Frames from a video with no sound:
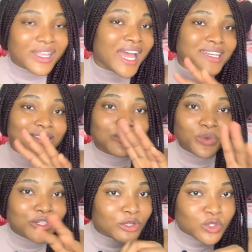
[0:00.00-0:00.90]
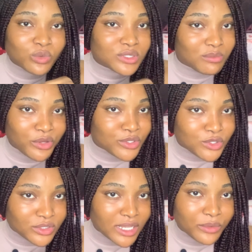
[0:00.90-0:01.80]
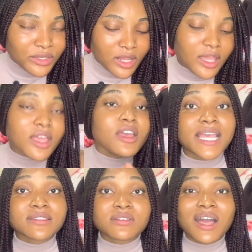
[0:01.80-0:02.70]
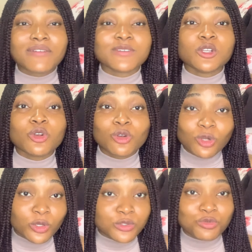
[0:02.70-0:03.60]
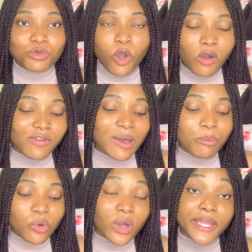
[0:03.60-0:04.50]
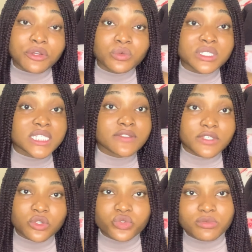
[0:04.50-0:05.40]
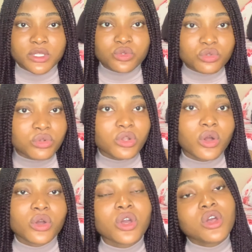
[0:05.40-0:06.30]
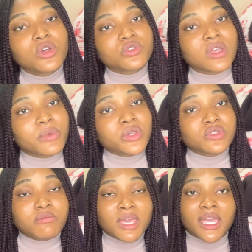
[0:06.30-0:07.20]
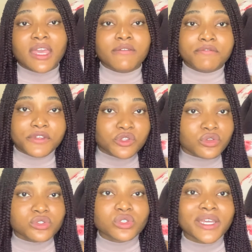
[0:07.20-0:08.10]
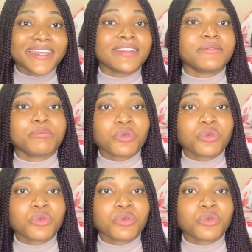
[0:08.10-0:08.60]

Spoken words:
and we don't want moisture down there. I still have a lot to cover, but I don't want this video to be too long, so I'm going to make a video talking